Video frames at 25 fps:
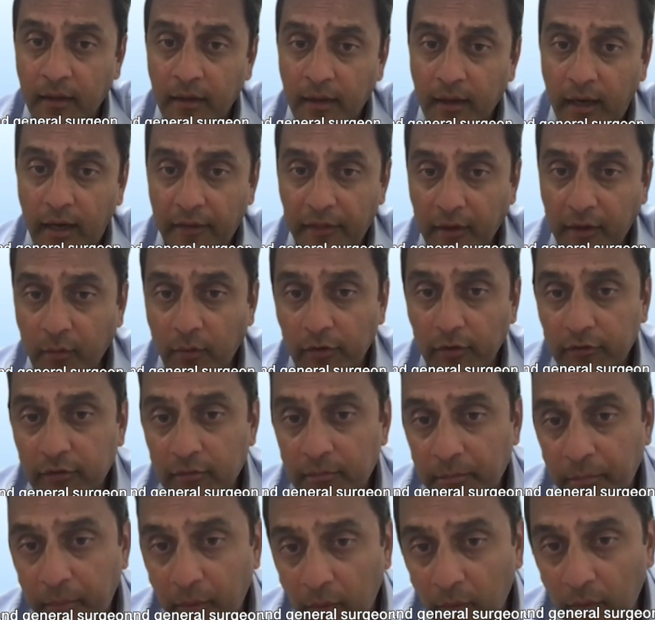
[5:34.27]
I think what's
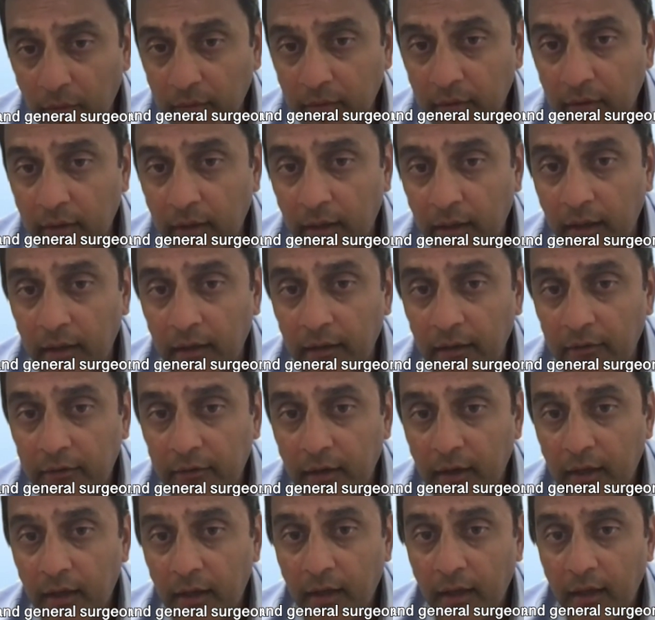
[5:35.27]
important is
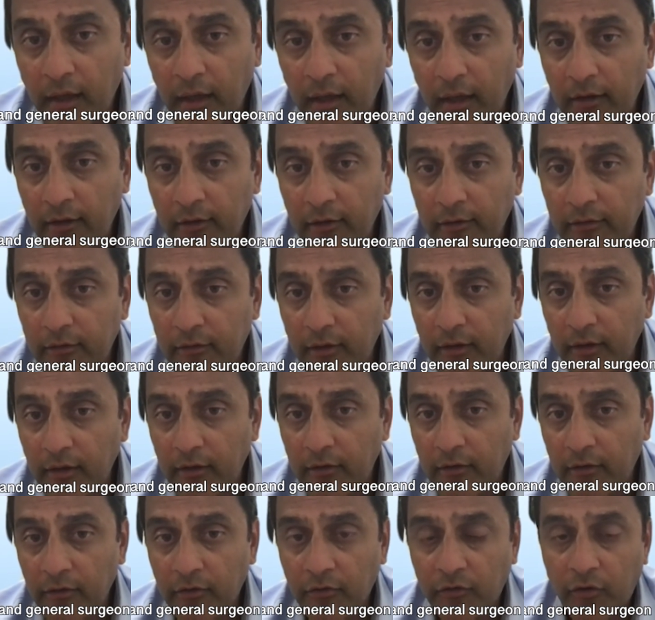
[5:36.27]

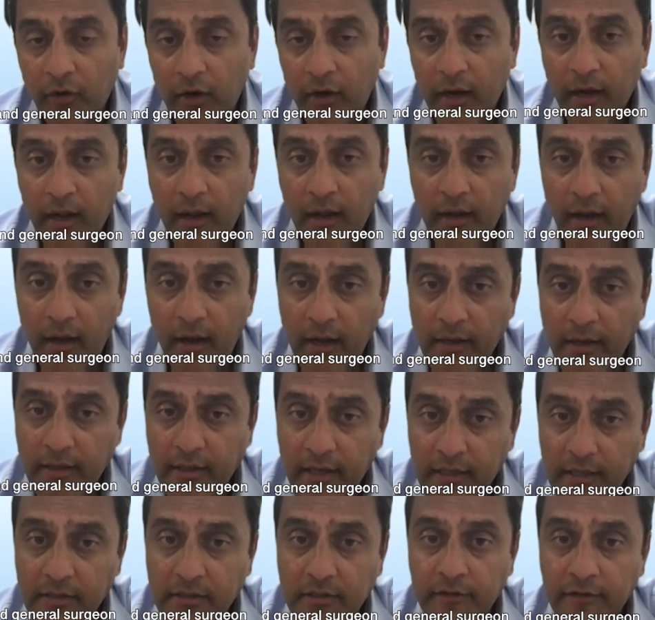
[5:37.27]
to try and
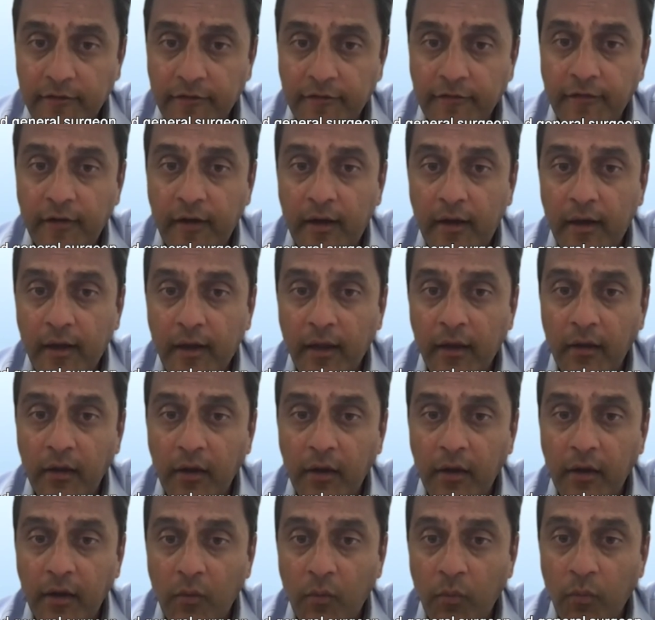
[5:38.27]
identify, you
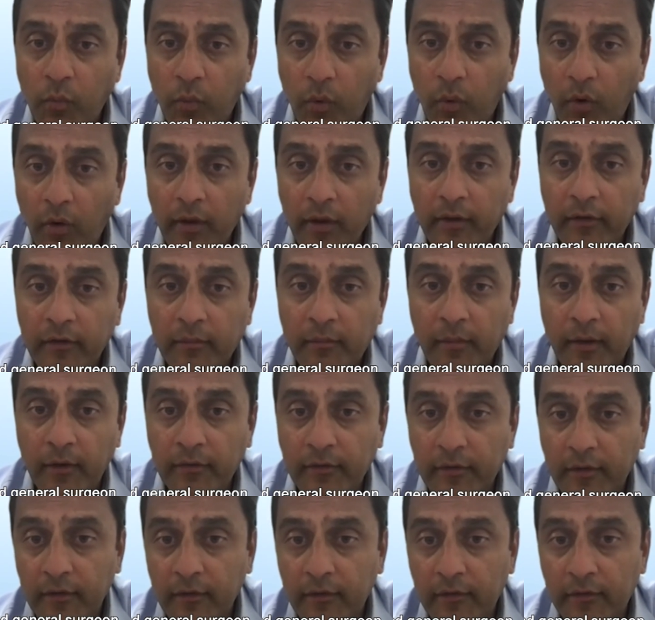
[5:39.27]
know, what is the
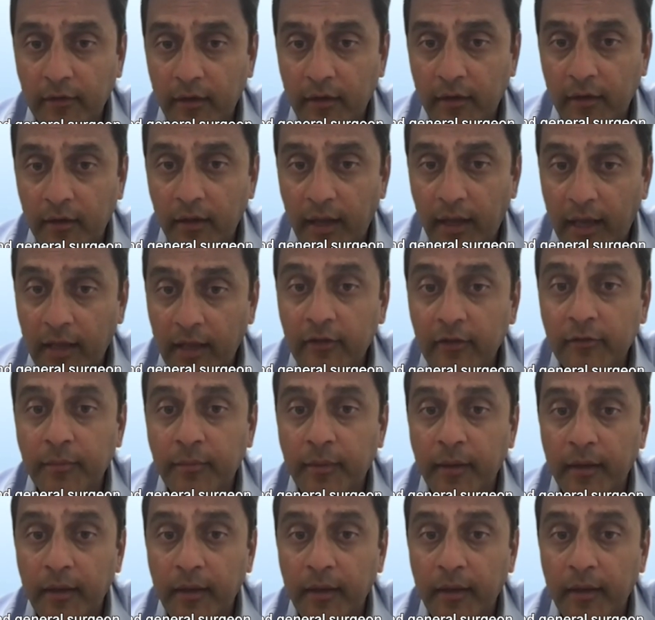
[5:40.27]
most concerning aspect.